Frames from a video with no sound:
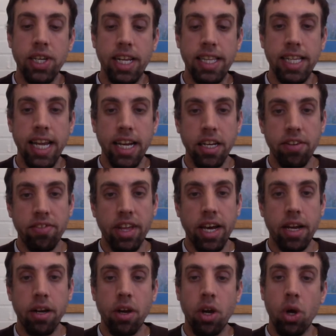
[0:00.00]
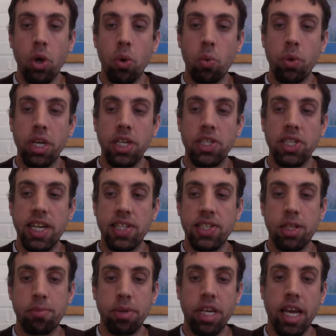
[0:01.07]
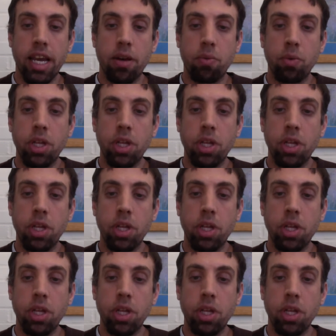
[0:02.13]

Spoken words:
and at the end of that, we assess them again.